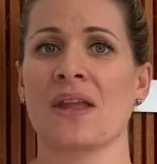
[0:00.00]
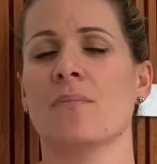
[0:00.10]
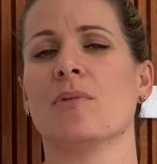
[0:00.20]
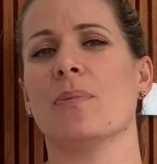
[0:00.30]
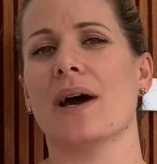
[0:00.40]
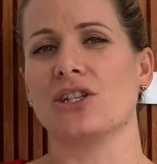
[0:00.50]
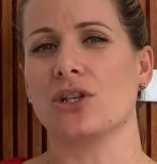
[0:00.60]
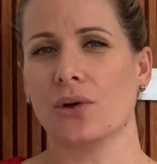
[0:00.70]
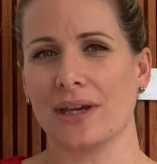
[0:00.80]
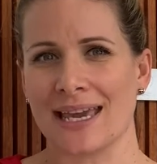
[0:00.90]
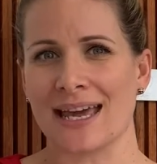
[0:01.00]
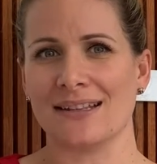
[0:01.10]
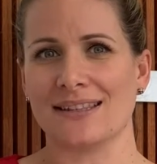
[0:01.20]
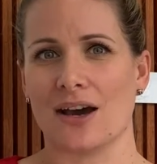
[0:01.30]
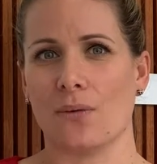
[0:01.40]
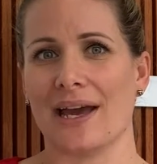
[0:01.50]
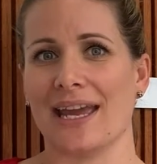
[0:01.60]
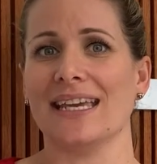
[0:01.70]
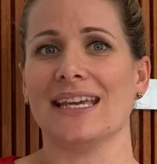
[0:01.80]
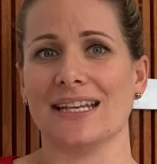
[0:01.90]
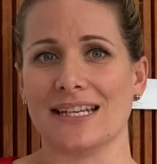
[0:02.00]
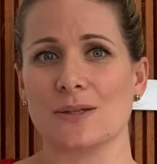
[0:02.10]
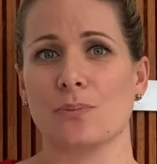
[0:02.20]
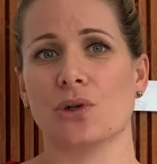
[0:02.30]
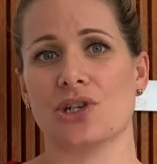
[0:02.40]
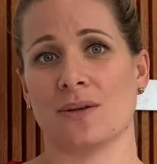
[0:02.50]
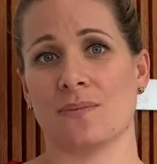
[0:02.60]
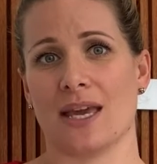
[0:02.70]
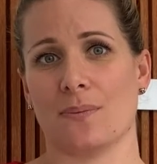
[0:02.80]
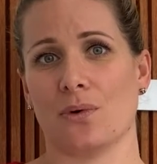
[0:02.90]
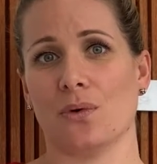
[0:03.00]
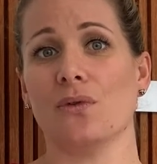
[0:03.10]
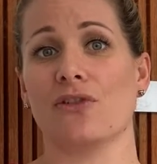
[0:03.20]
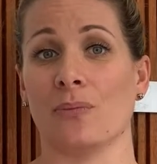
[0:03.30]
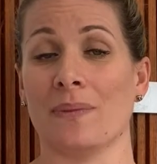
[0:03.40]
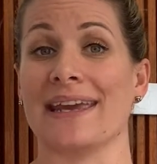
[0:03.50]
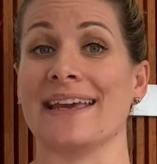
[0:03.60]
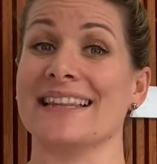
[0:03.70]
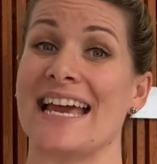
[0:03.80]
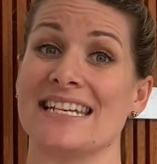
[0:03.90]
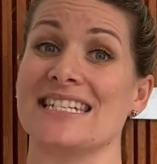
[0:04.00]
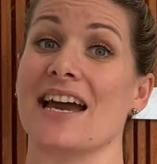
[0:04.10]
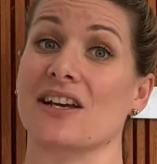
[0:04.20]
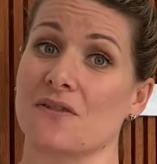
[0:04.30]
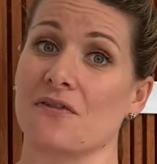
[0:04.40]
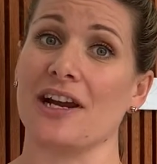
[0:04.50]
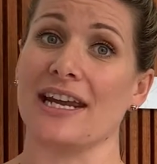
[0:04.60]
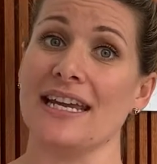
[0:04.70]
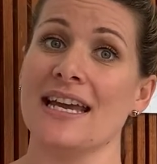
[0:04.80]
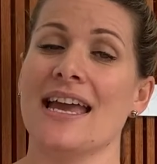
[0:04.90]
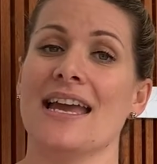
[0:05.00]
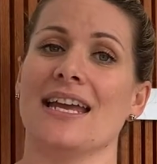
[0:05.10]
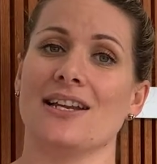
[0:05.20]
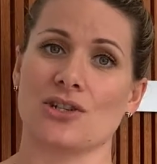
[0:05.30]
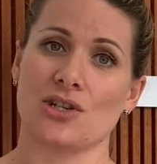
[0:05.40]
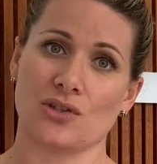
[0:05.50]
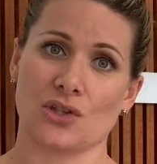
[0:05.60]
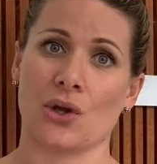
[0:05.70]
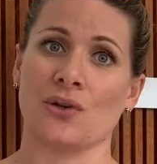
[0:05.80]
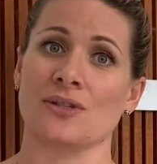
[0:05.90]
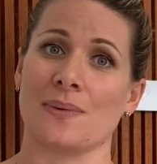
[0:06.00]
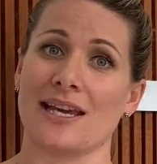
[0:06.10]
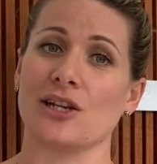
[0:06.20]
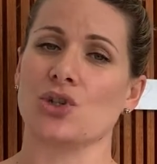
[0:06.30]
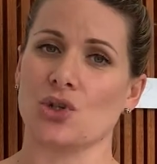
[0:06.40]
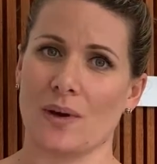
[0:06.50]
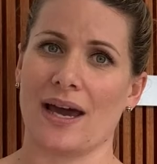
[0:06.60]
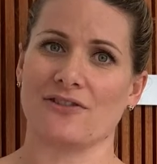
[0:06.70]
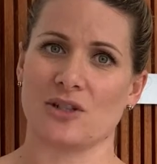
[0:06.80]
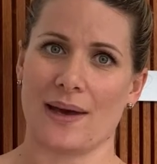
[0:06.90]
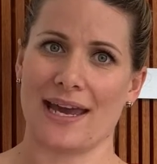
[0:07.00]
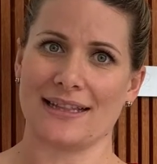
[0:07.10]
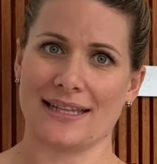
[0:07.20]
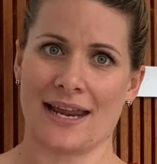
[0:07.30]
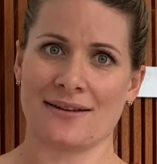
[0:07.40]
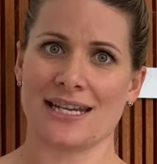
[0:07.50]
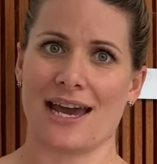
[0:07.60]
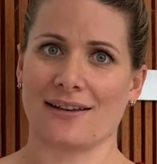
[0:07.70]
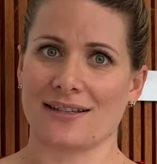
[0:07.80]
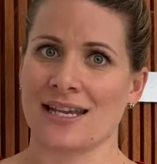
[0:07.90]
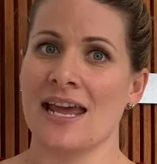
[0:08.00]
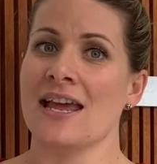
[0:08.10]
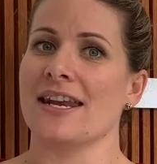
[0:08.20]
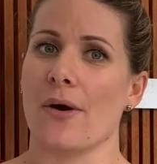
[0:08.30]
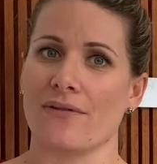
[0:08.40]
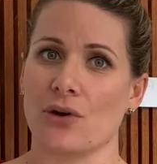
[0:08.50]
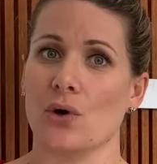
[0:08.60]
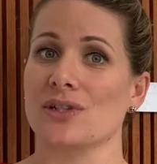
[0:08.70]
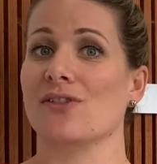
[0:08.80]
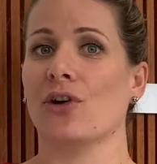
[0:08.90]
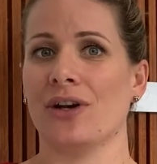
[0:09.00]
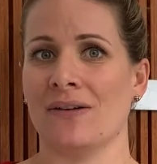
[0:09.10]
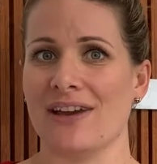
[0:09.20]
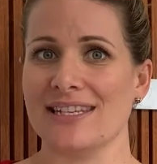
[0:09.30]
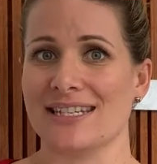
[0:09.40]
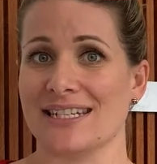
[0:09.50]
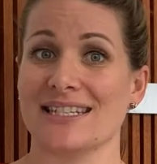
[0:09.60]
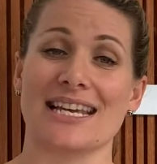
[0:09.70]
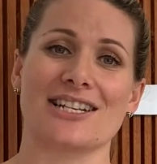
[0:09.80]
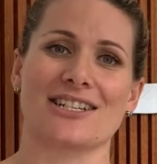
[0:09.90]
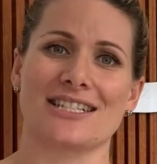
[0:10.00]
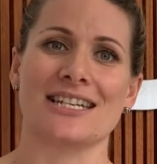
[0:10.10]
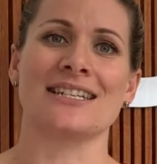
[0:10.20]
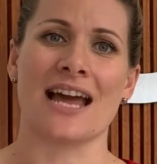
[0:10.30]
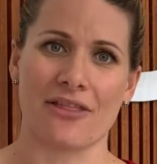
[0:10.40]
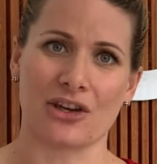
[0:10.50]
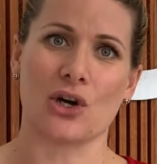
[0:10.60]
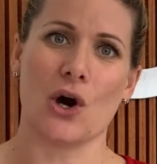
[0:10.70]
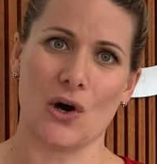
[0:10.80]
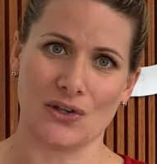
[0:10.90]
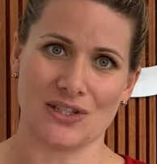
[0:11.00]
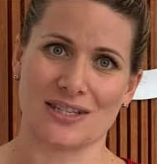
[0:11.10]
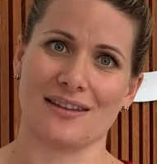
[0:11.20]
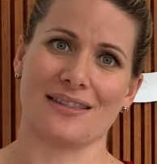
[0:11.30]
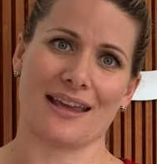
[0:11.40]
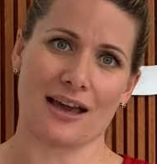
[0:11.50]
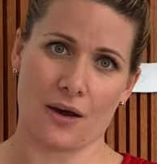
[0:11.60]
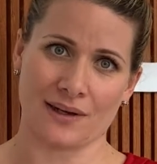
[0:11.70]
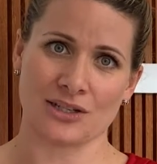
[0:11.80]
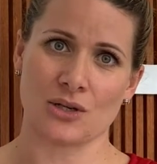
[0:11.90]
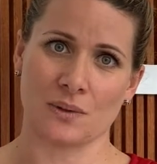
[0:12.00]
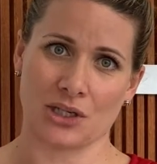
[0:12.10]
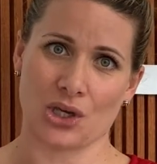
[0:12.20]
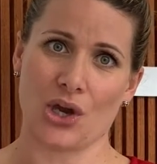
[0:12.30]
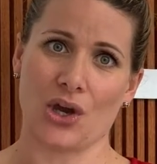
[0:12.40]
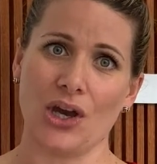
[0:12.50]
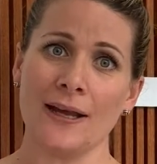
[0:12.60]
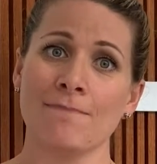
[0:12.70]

But by looking at it that way, it is pushing people from being land tax free into zones where they do have to pay land tax. Now, of course, for investors, that's just another cost that they're going to incur